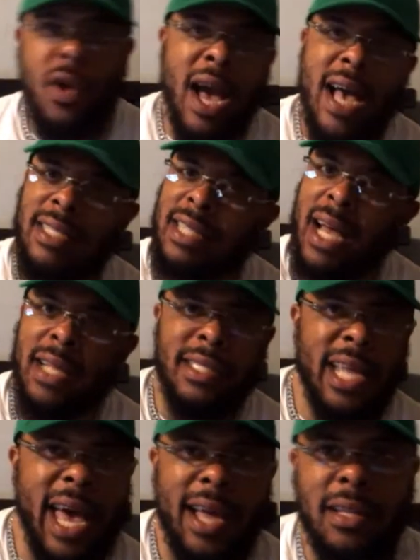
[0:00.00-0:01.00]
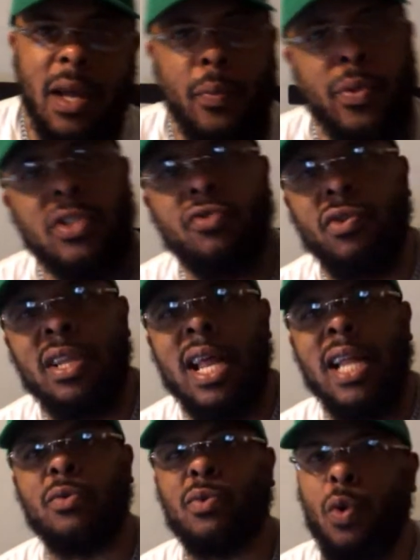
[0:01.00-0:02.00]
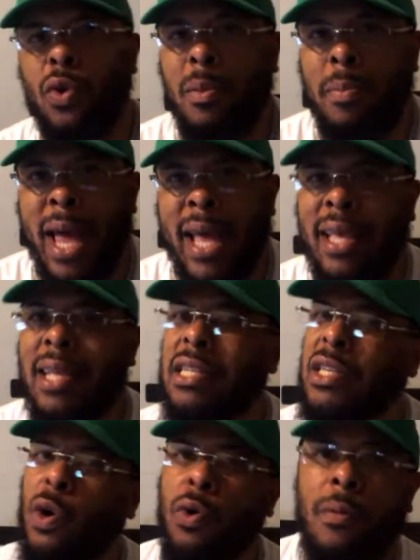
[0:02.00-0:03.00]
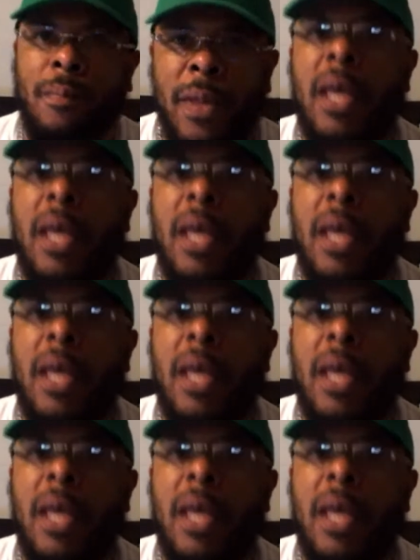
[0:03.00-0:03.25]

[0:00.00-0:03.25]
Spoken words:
guys not tagged up with Street Knowledge with Tony Black, get to know him.